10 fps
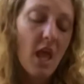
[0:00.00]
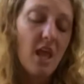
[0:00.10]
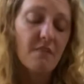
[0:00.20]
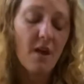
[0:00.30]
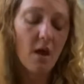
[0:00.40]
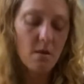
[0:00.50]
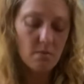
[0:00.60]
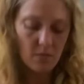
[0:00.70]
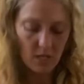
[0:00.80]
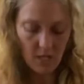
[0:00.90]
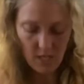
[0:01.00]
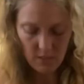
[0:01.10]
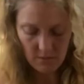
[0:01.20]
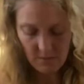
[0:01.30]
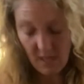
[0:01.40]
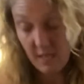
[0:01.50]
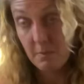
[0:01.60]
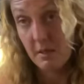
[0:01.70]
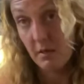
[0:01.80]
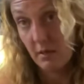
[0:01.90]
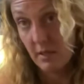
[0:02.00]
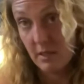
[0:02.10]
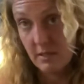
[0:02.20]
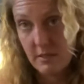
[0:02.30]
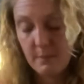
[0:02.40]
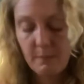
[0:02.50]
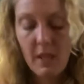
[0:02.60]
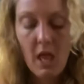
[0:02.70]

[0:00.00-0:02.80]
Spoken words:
If only they'd been like this.